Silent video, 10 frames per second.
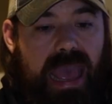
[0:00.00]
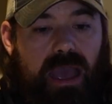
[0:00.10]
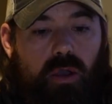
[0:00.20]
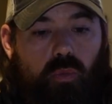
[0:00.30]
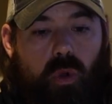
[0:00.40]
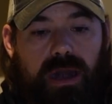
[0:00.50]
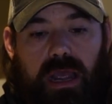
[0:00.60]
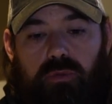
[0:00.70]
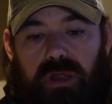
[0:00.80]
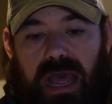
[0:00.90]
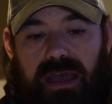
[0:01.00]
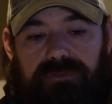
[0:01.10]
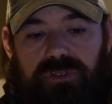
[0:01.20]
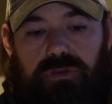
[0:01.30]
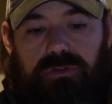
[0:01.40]
And what I will
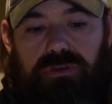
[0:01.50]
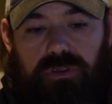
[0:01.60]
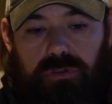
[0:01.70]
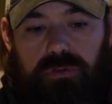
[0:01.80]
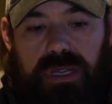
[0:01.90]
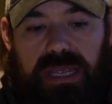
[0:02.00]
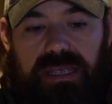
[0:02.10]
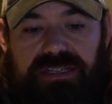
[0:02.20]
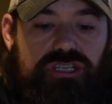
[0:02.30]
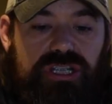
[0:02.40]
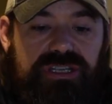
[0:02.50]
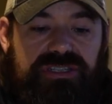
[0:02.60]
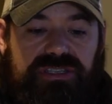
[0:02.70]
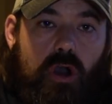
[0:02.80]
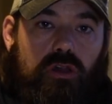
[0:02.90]
have you do is
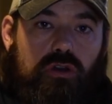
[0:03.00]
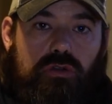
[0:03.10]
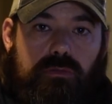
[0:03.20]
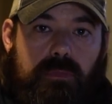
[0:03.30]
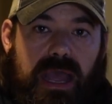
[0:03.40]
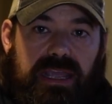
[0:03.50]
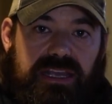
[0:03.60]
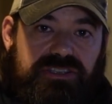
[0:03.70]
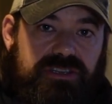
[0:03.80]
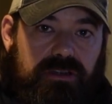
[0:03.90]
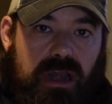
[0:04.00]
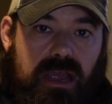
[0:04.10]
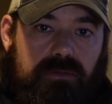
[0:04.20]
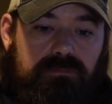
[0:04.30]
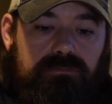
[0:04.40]
just follow my
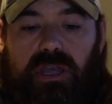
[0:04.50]
Instagram,